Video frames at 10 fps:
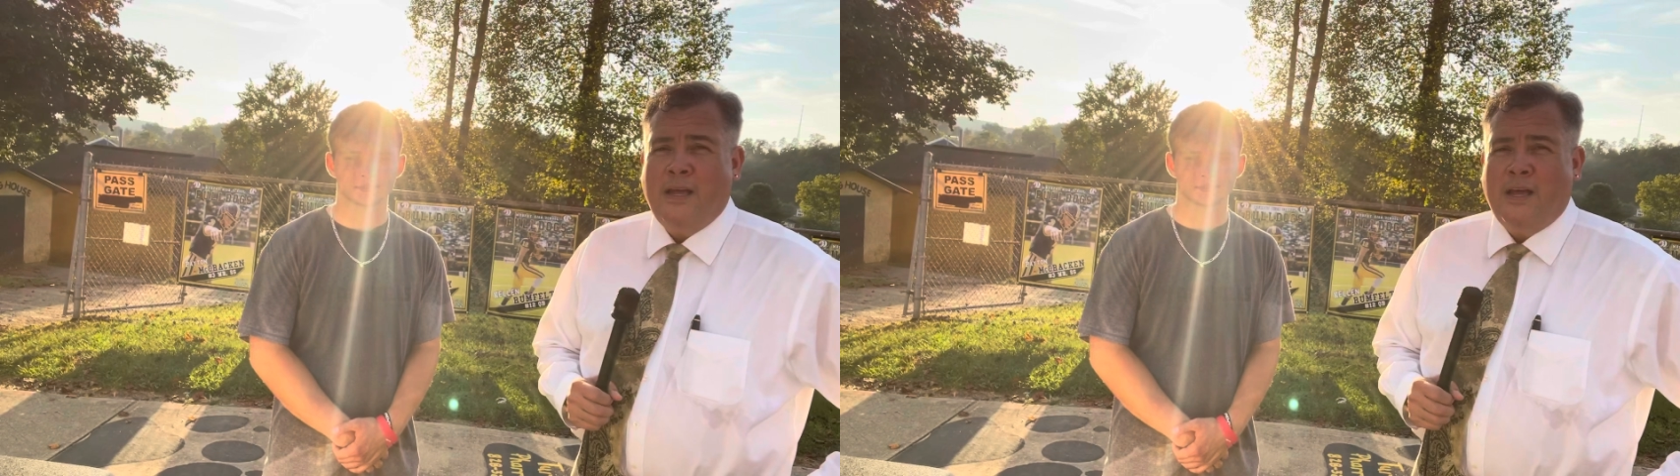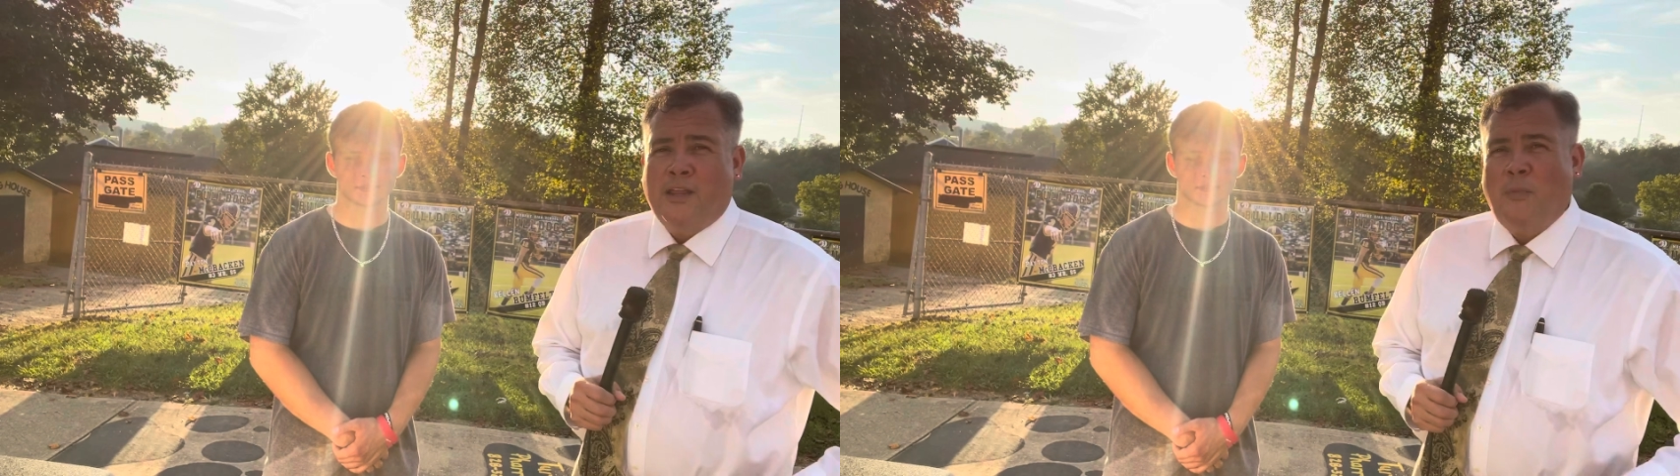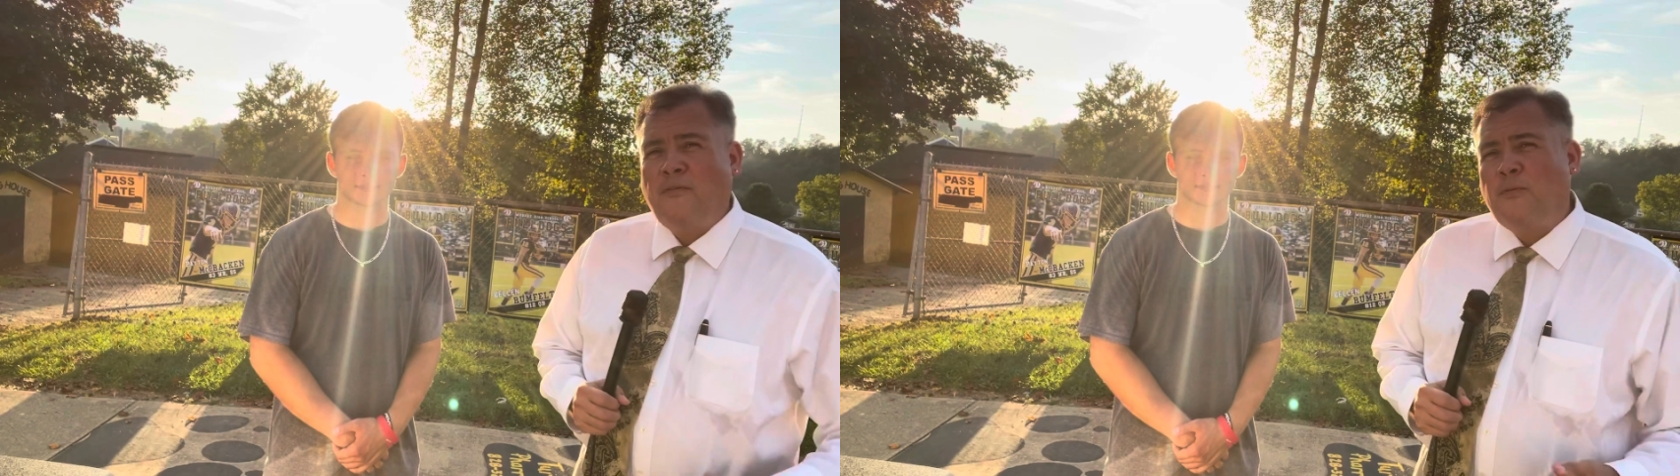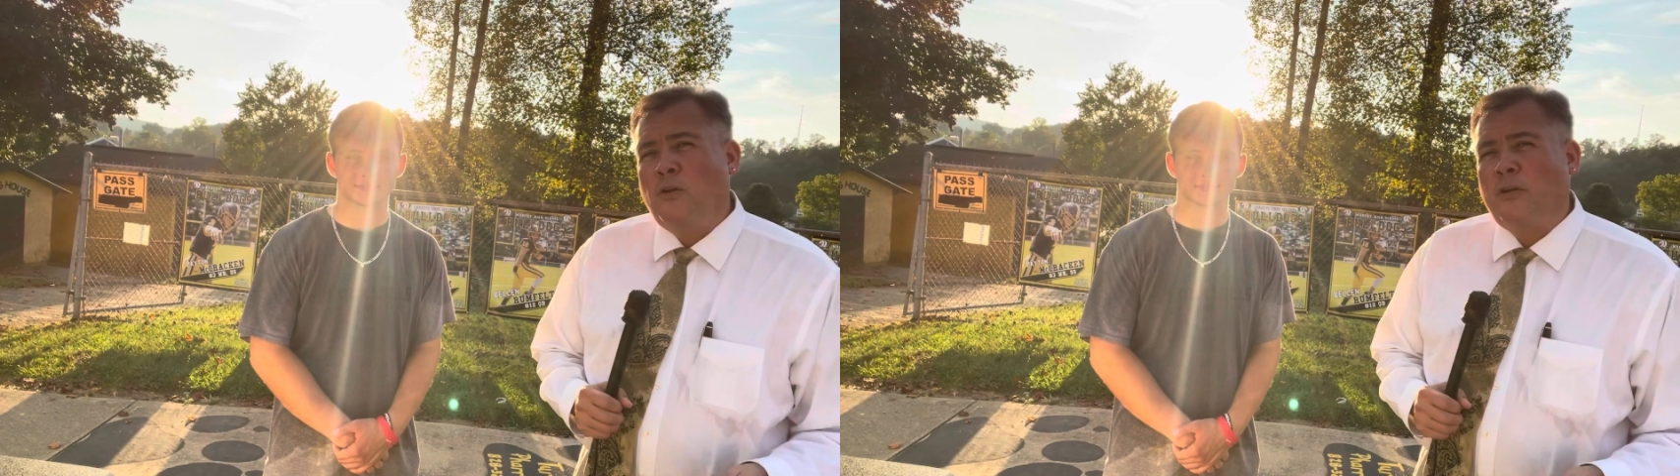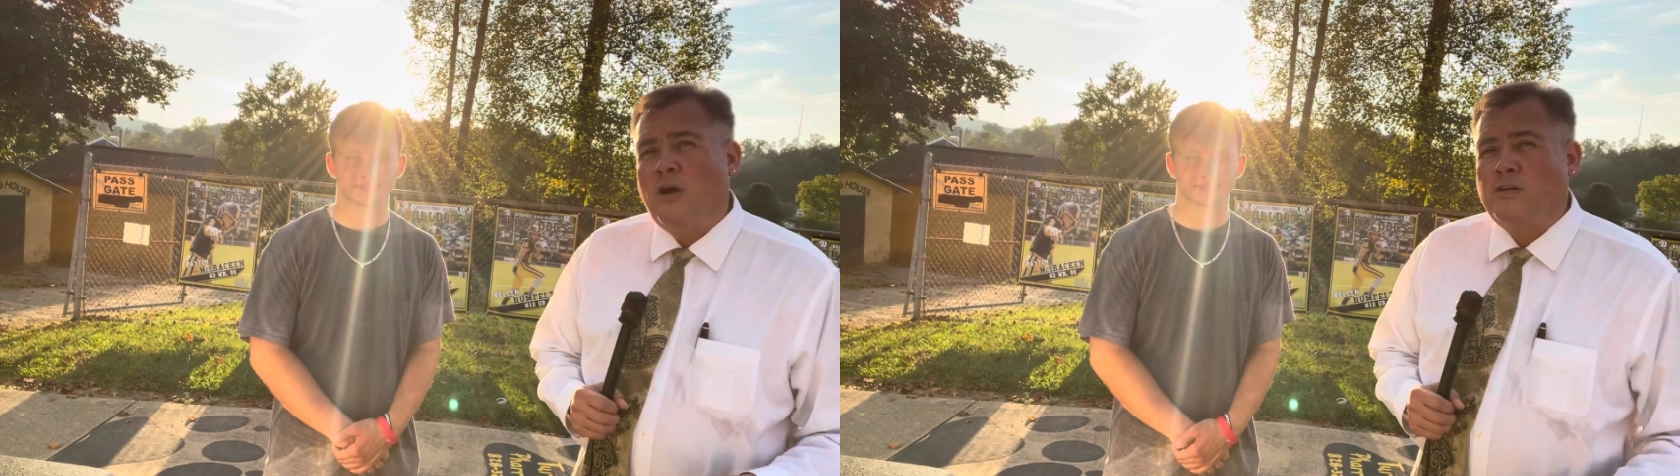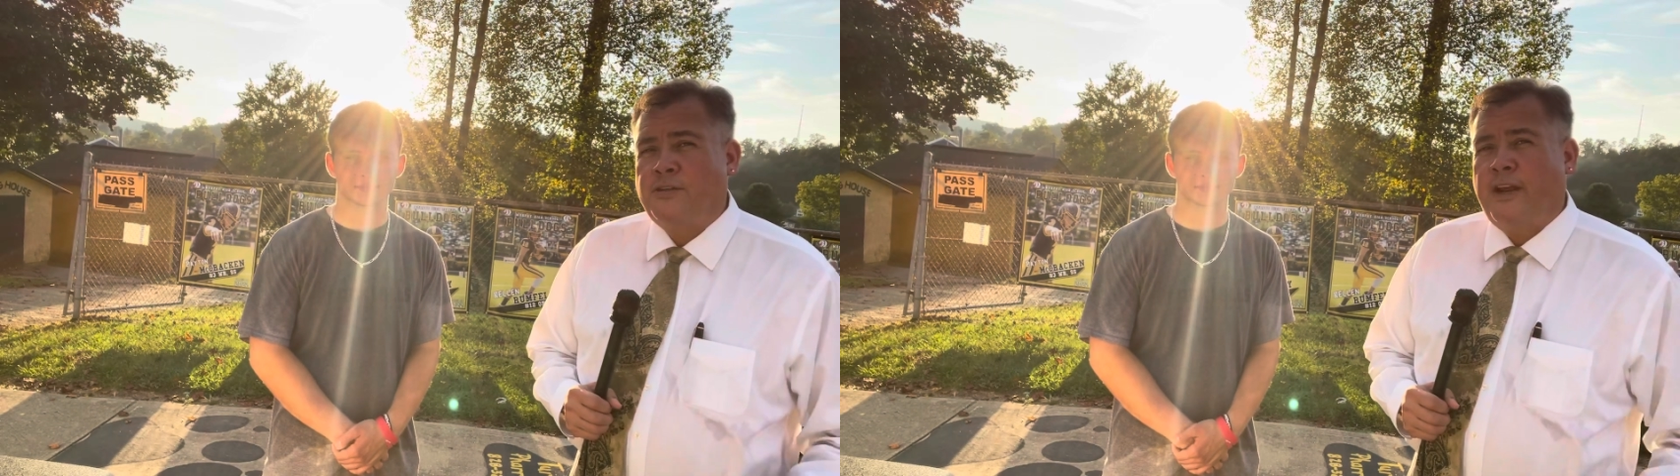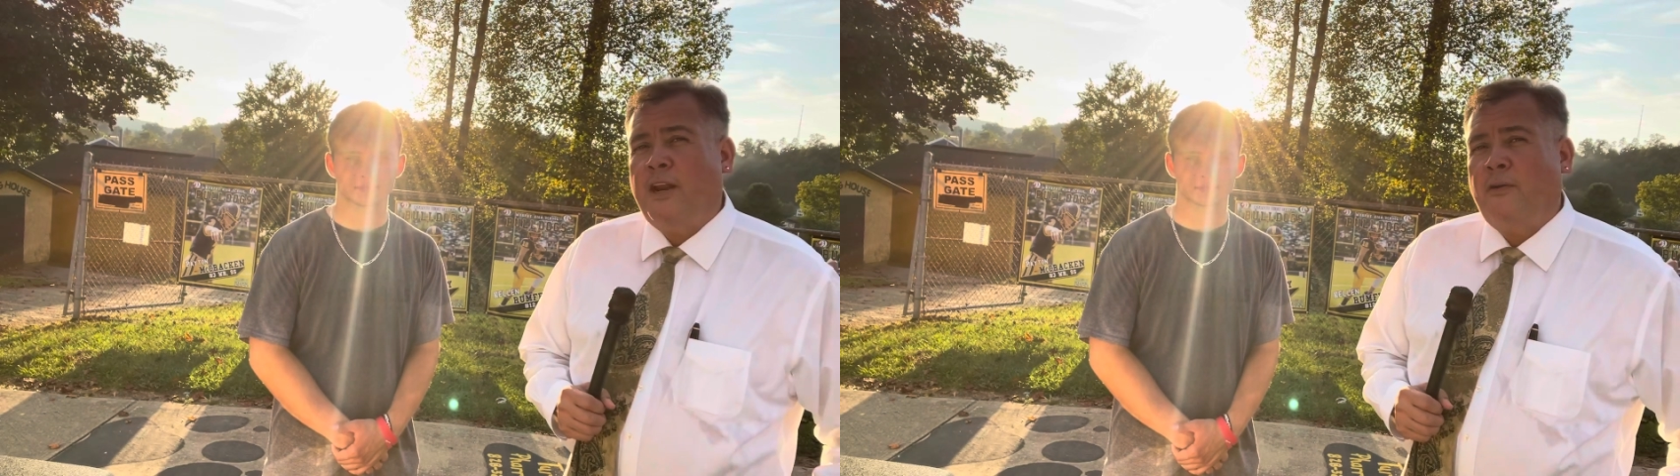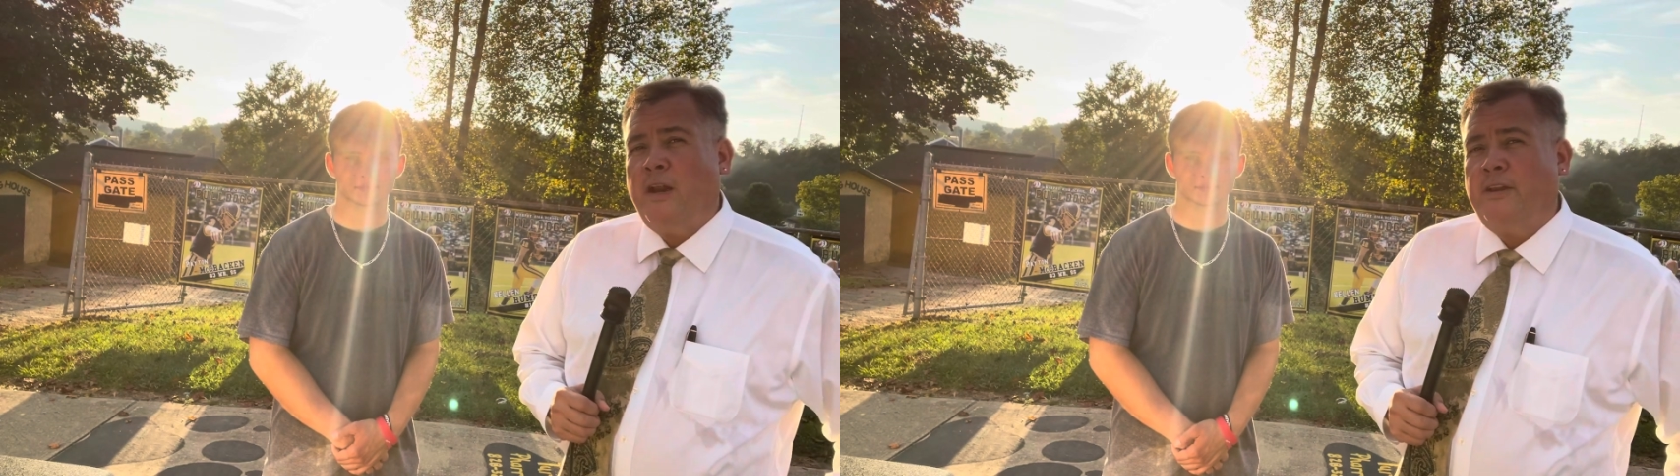The Murphy Bulldogs are
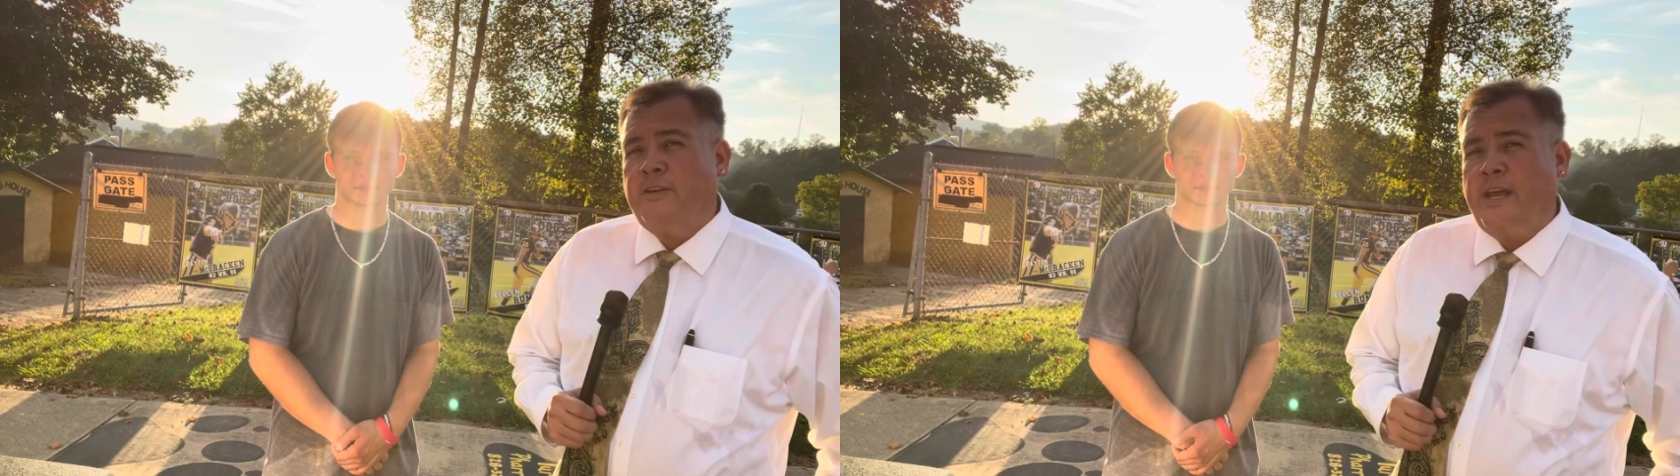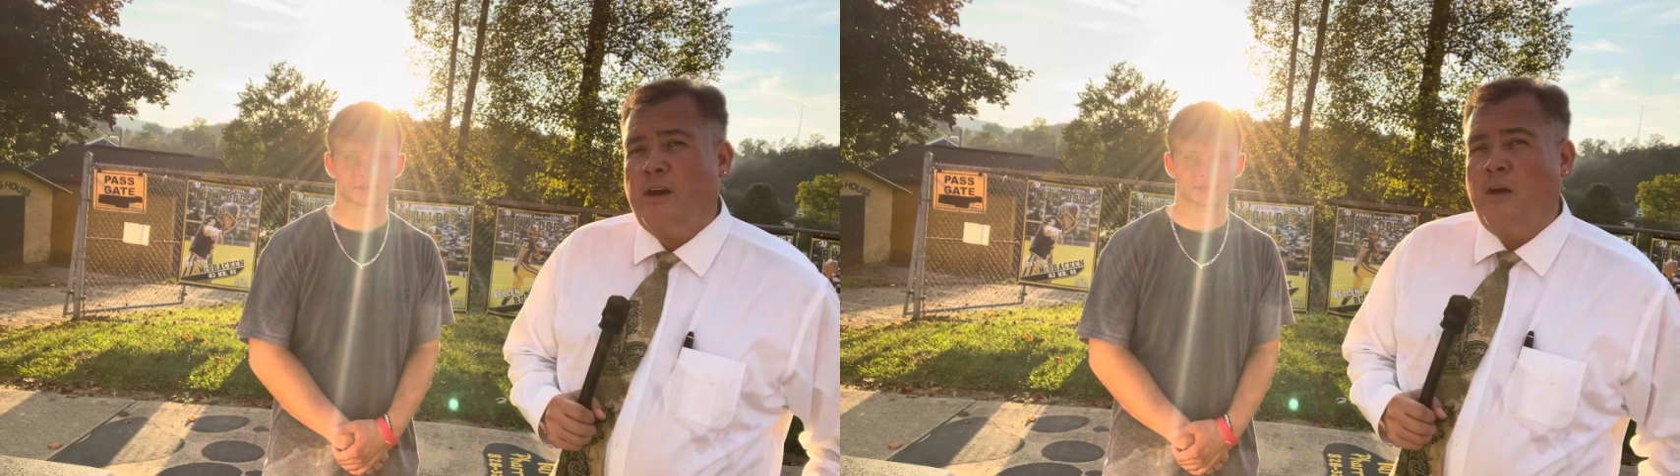getting ready to take